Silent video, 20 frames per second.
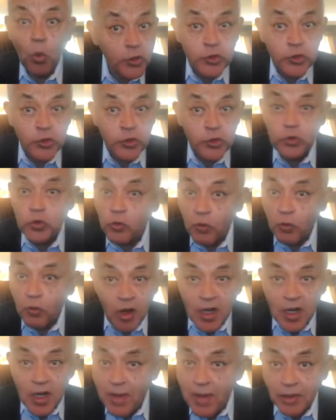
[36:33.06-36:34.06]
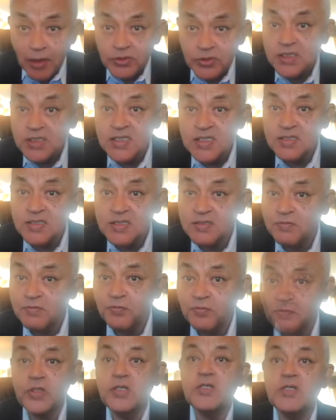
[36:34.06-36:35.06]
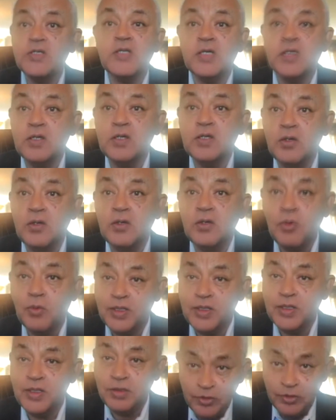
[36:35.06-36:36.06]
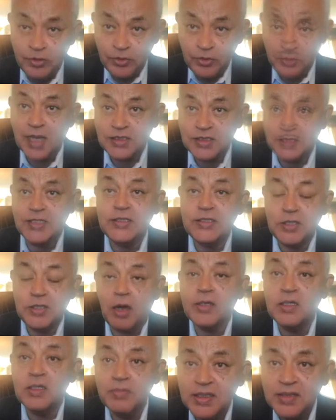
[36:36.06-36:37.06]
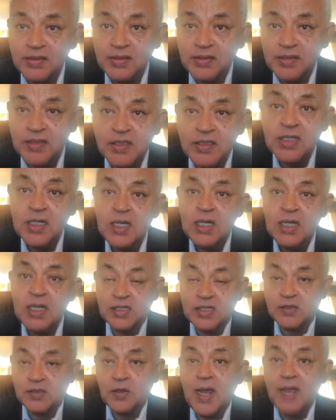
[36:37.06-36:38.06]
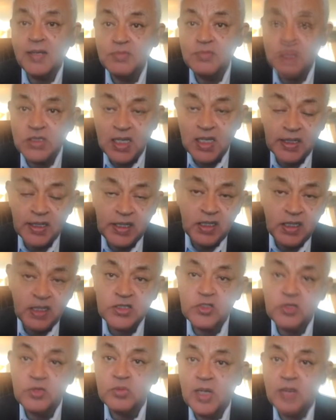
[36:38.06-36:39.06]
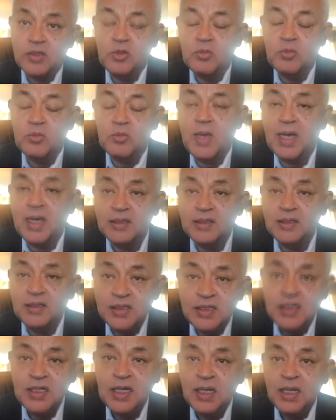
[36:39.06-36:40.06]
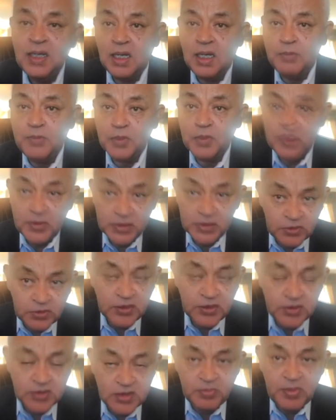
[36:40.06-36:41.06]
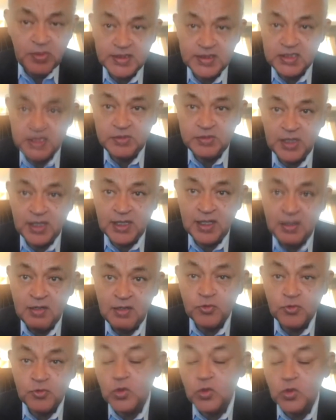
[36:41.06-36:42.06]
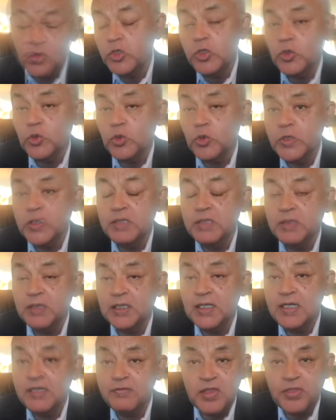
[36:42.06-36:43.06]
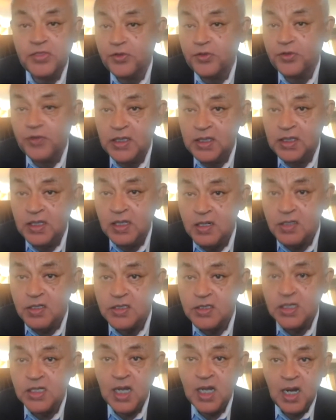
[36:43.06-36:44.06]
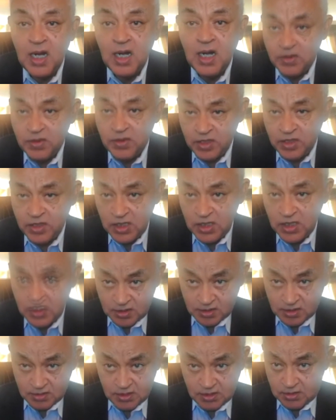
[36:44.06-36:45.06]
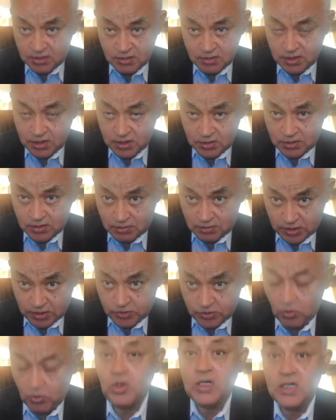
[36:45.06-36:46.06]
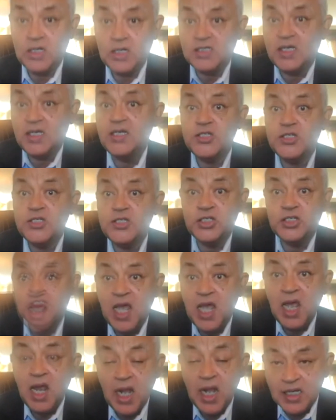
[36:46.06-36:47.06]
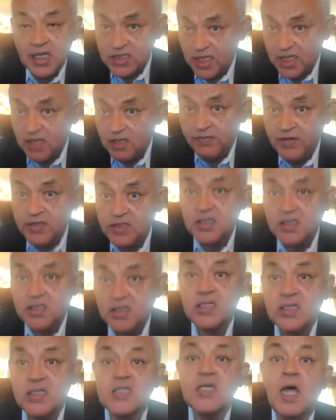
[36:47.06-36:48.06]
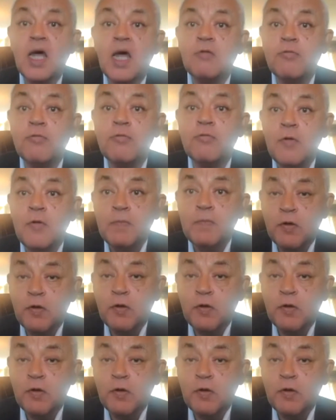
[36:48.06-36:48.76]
were you wrong about this 4 years ago when you actually documented the crimes against humanity perpetrated by TPLF? Or do you really believe in 3 years this organization has elevated itself